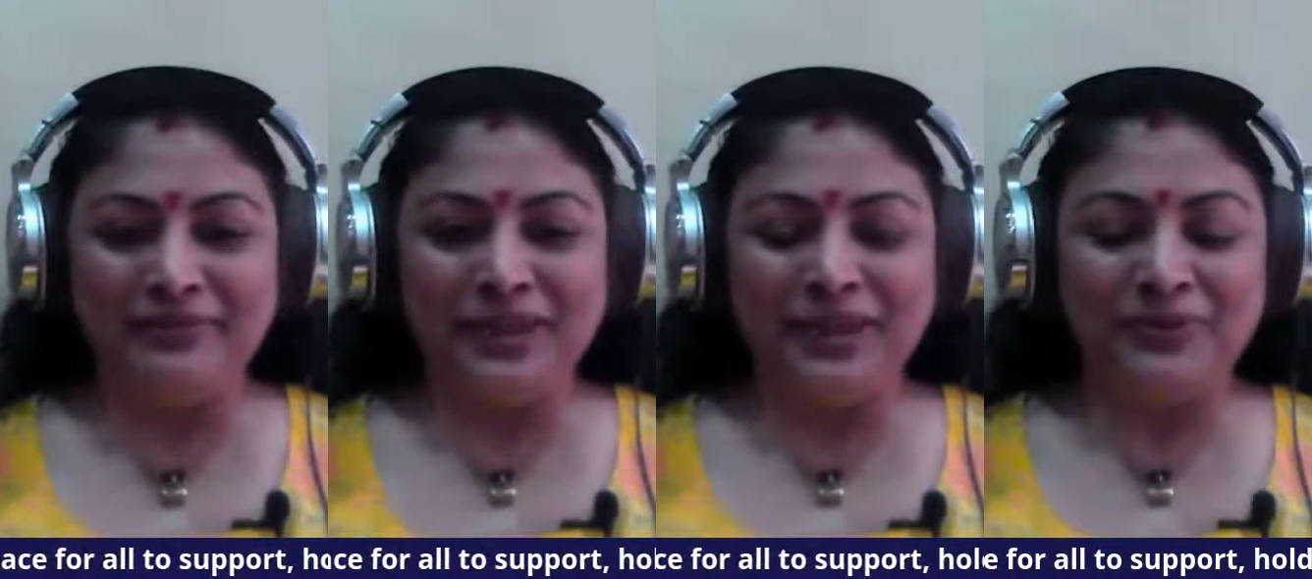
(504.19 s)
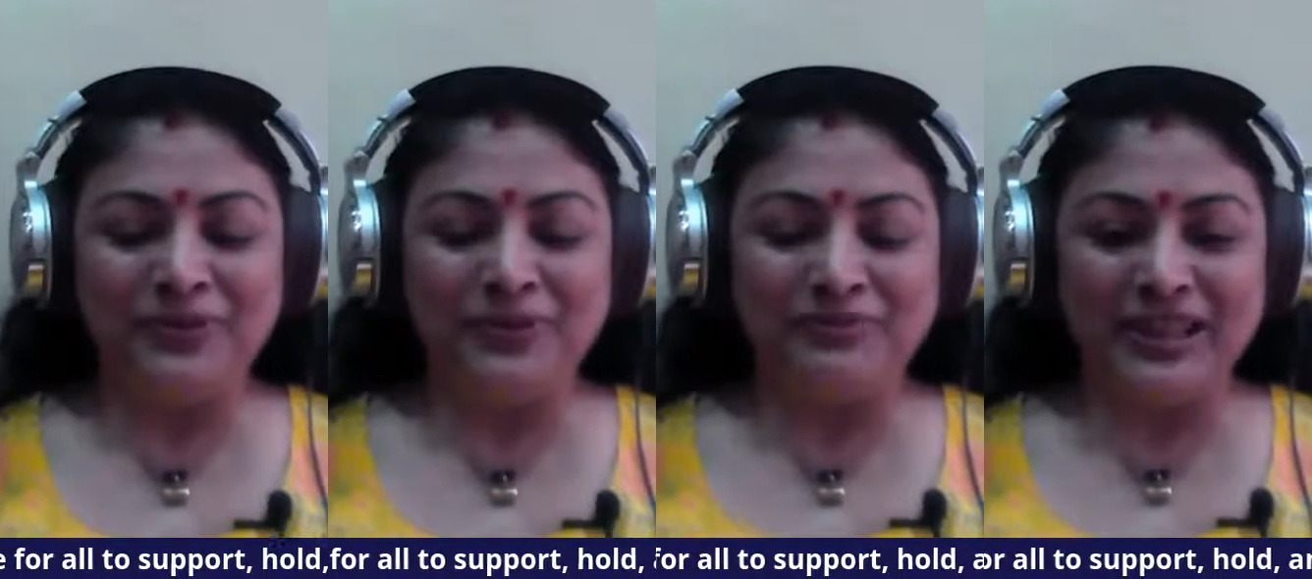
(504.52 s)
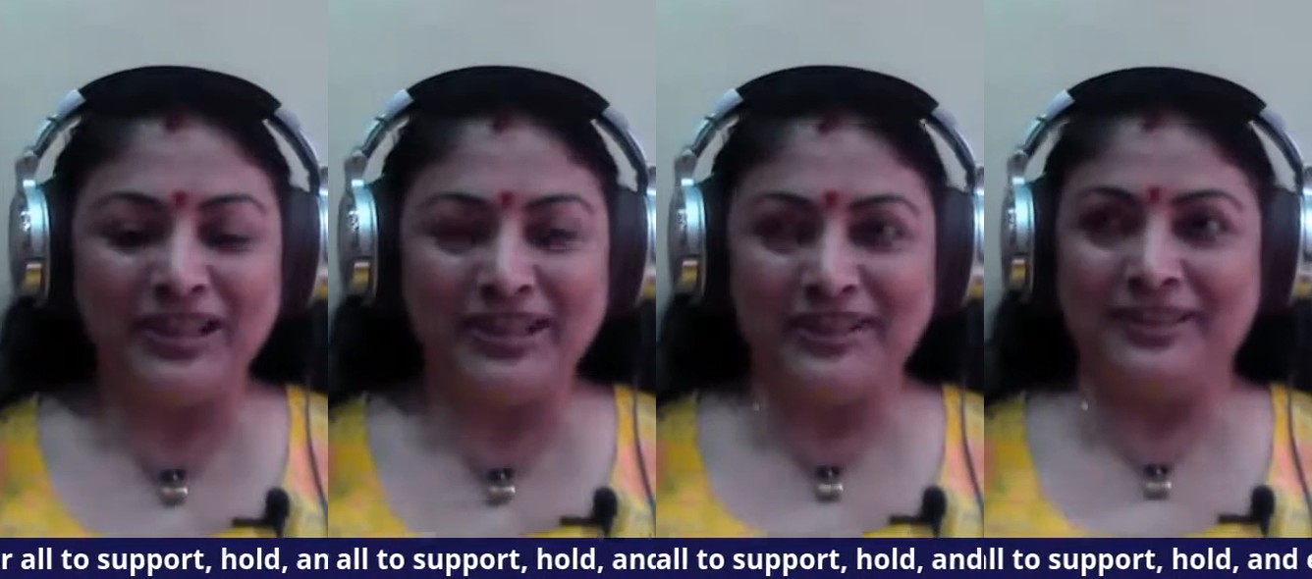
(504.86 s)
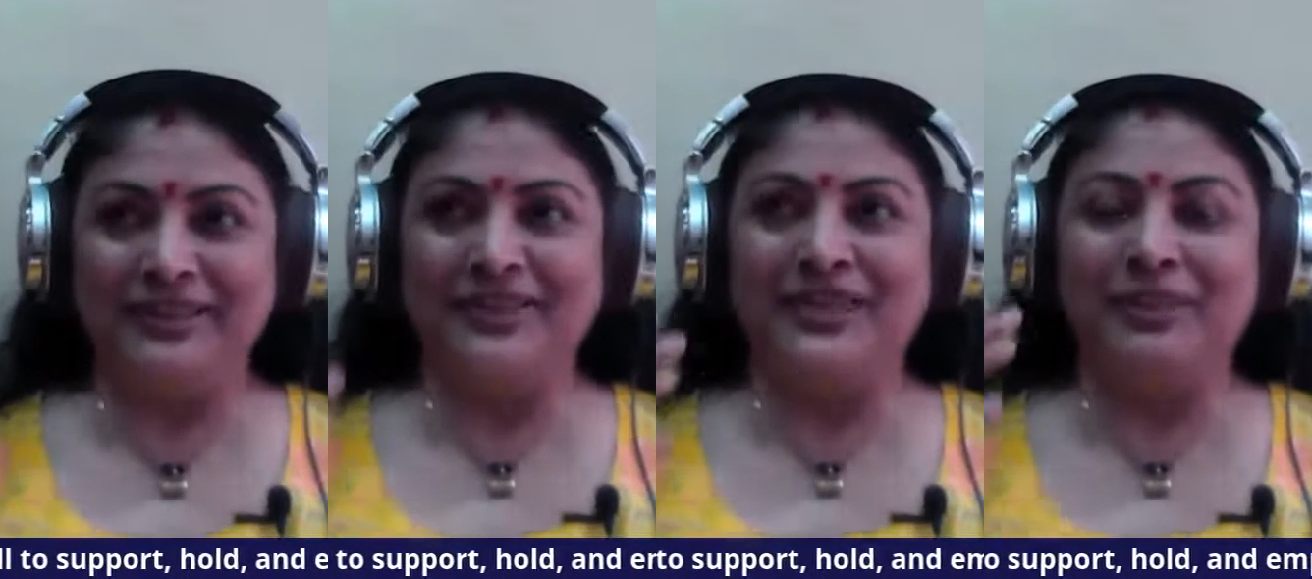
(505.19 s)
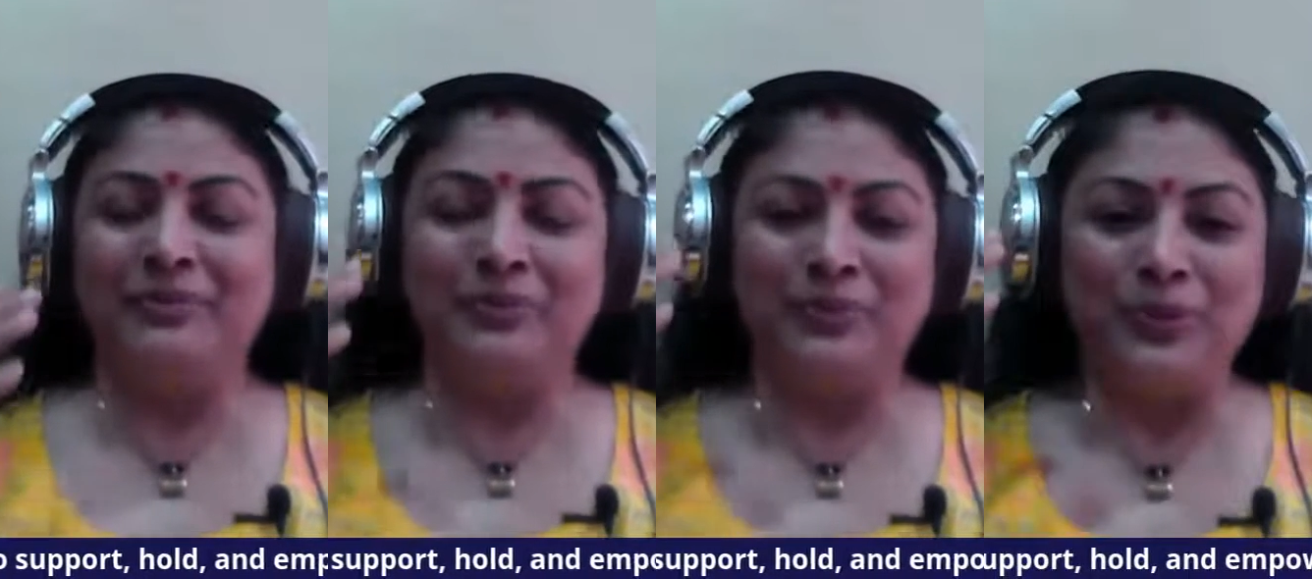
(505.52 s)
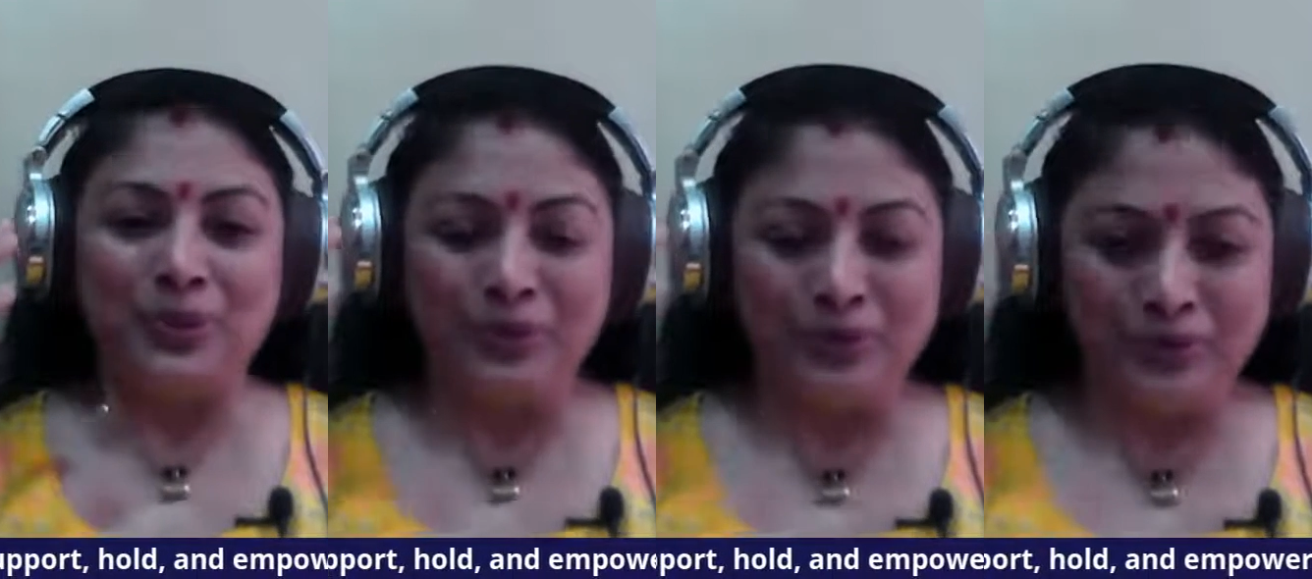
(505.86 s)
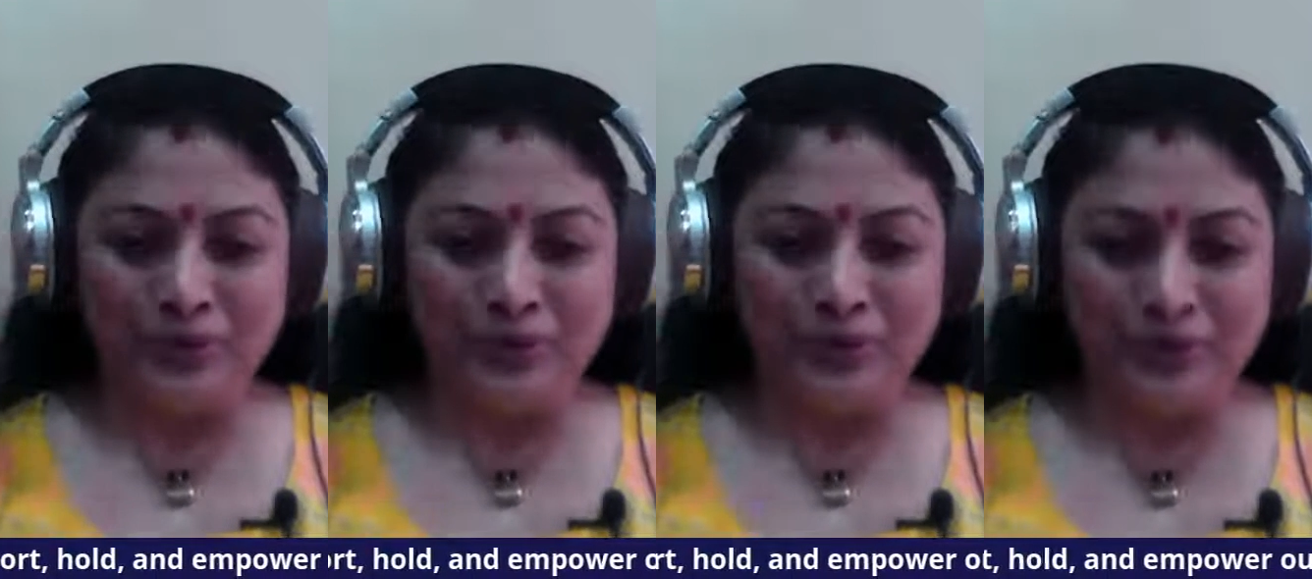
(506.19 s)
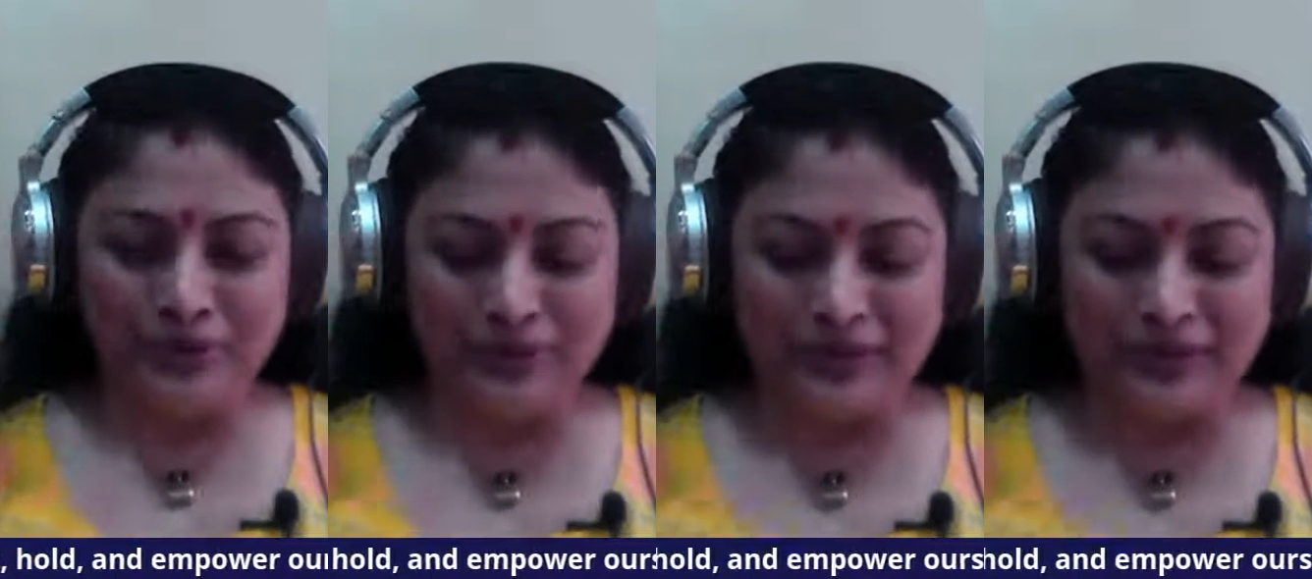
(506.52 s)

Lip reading: whenever we like the